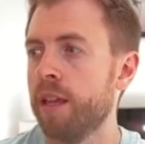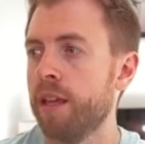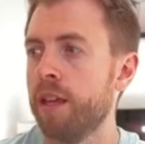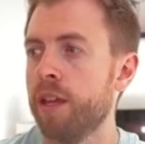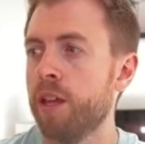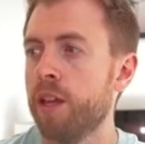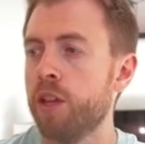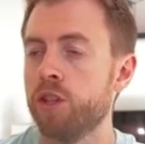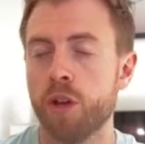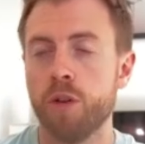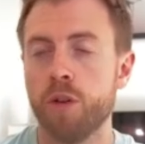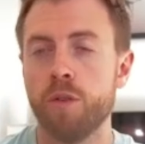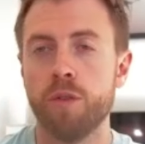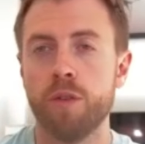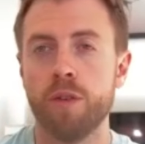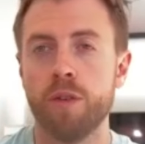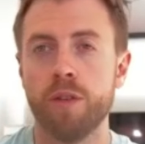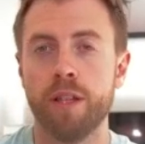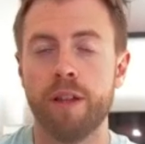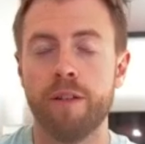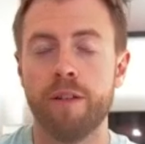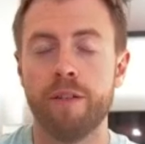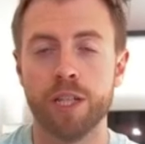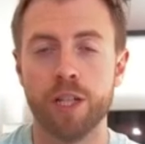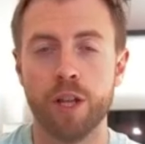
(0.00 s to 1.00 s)
So
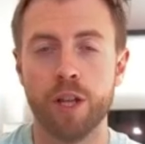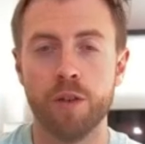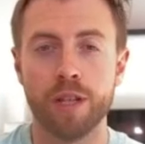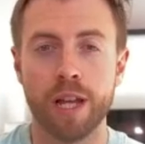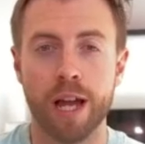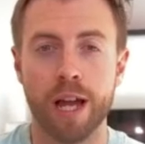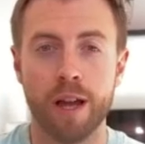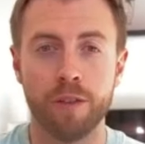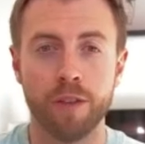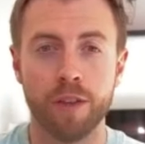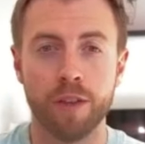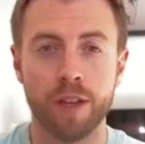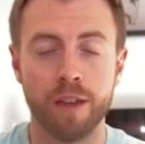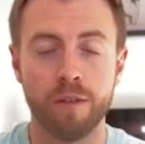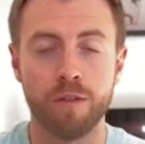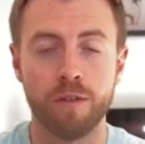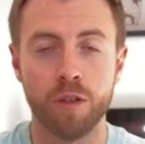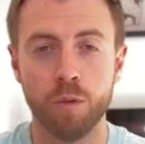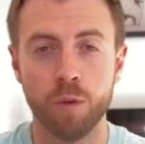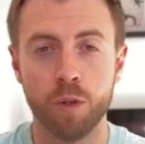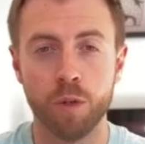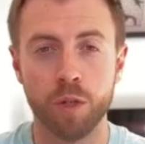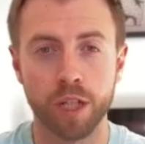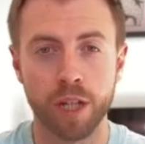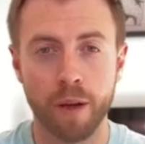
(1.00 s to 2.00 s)
there is no doubt that if
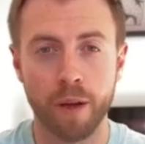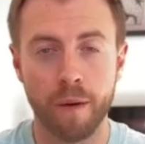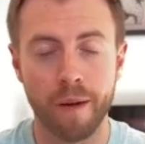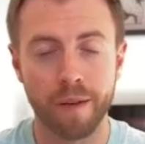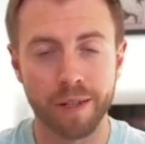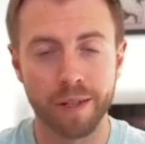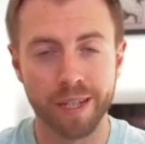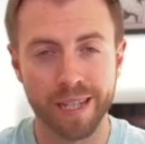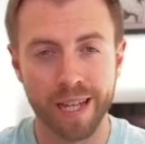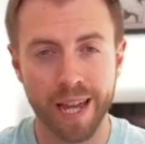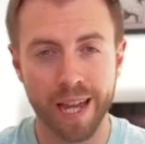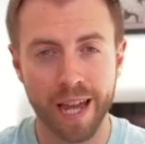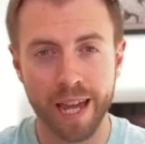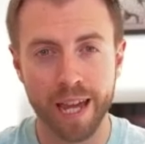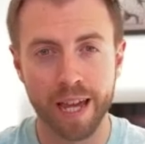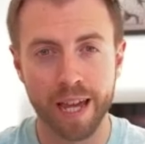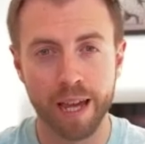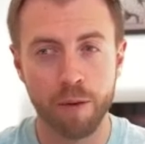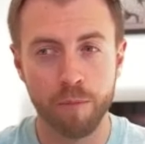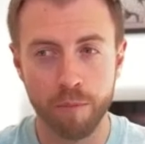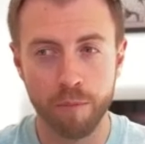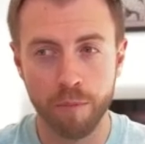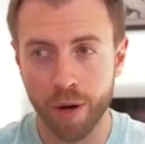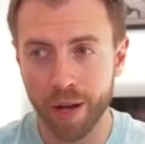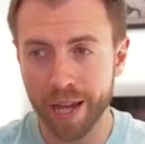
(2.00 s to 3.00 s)
you were to go out today
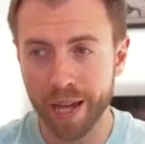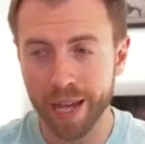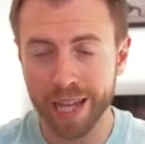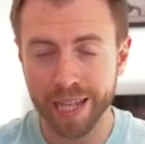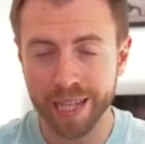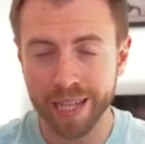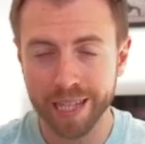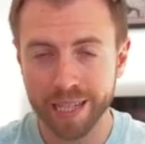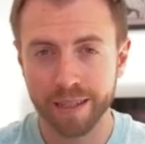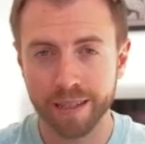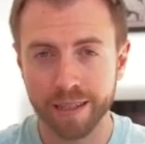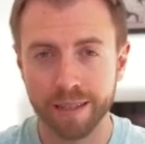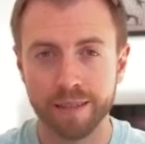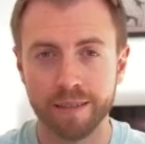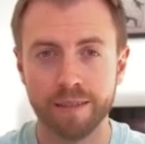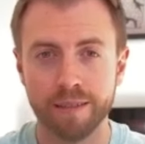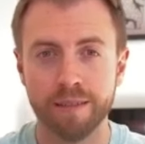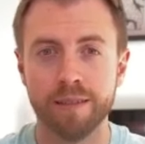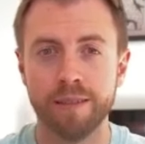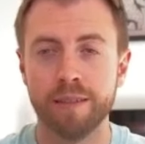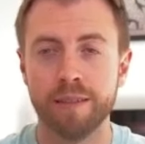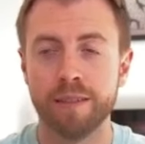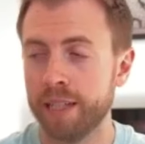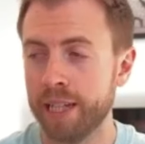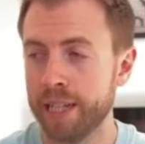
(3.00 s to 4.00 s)
and buy it,
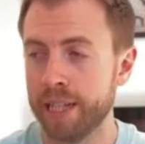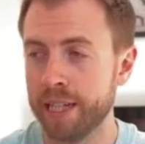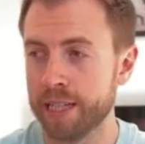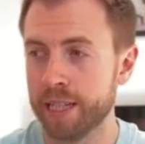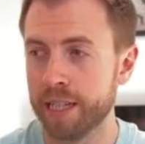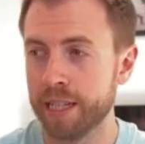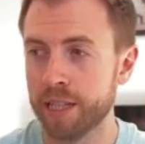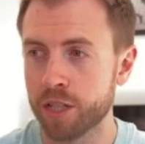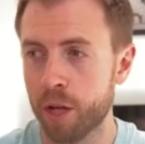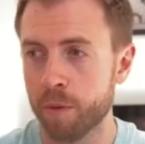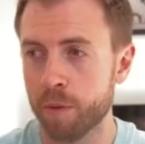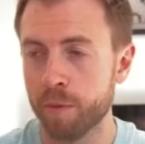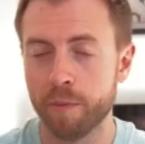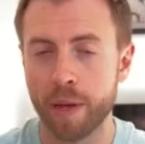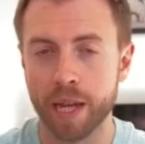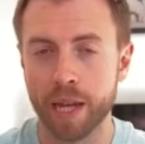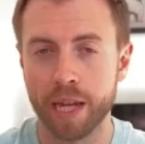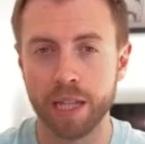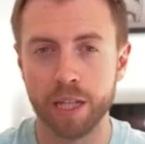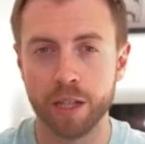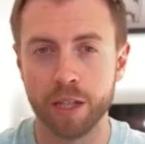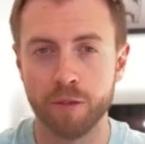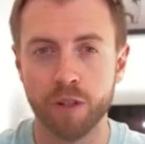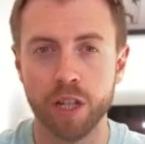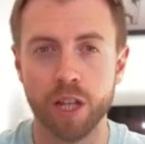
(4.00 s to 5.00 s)
at least at the time of
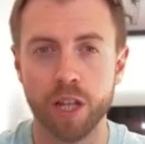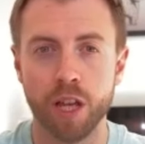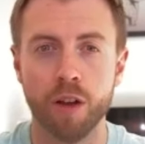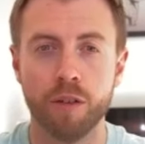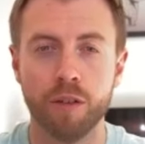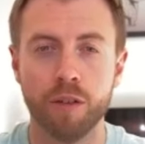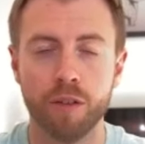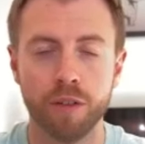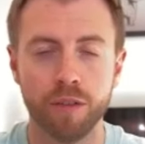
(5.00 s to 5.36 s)
making this video,